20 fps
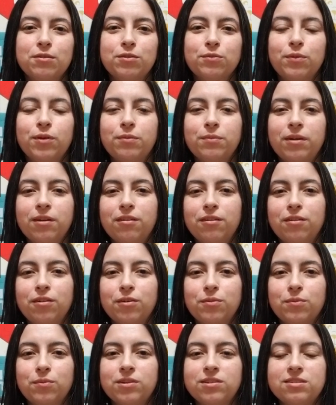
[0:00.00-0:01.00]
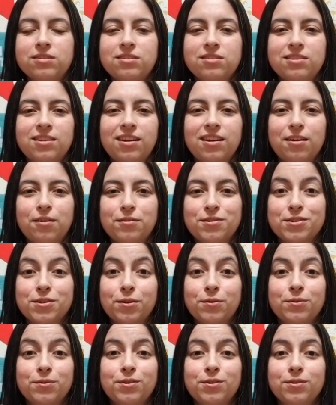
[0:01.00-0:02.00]
It was one of my good ones that I always
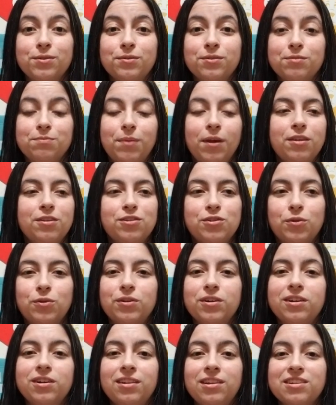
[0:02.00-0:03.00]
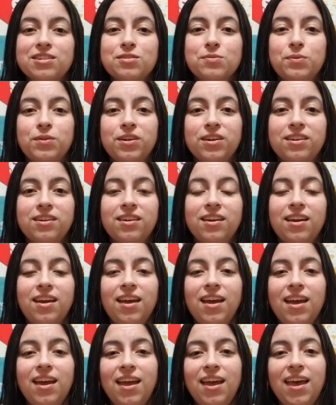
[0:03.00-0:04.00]
go to. It was Bellator, this one.
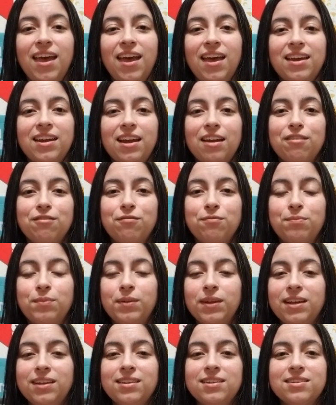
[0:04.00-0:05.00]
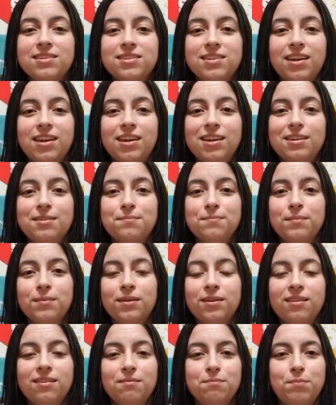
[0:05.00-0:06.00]
And I've played this game,
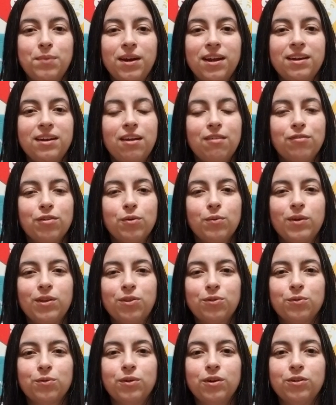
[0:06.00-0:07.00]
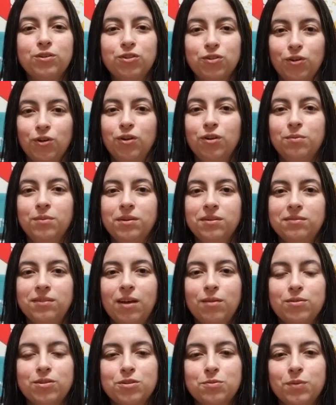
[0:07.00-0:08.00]
but I never went through a tournament.
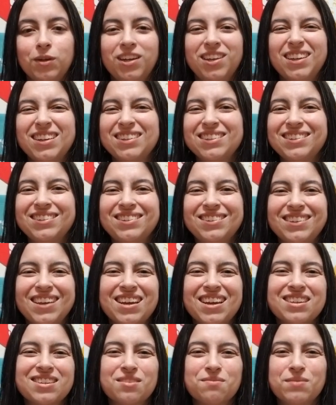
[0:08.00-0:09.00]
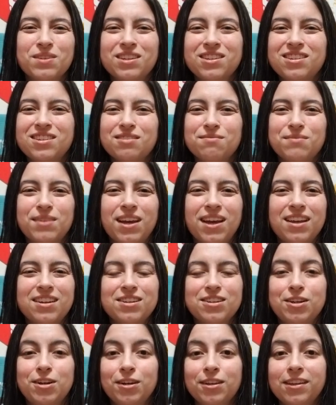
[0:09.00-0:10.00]
I would just play like a little exhibition match
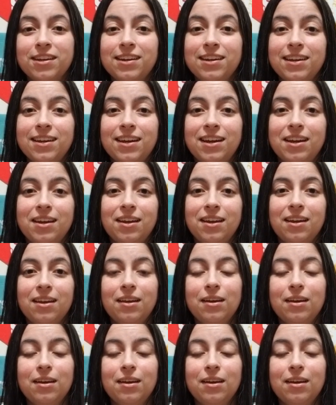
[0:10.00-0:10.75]
and call it a day.